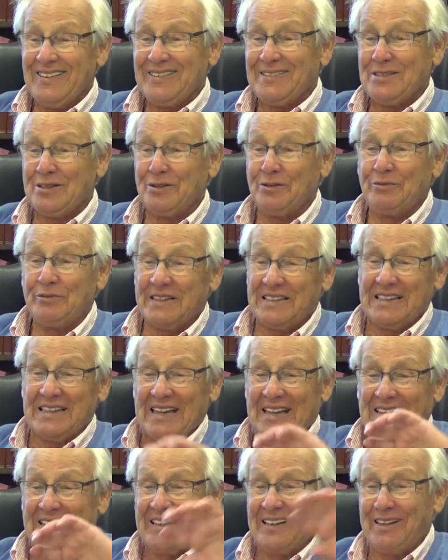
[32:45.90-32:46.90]
So with
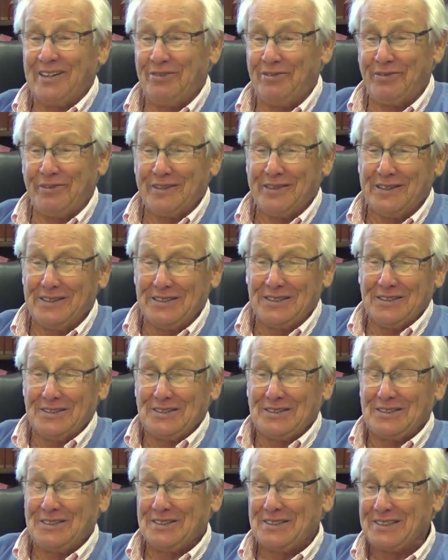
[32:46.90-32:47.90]
that I
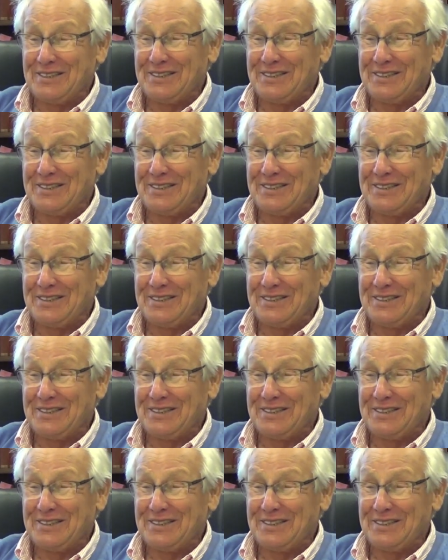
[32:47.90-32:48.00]
finish.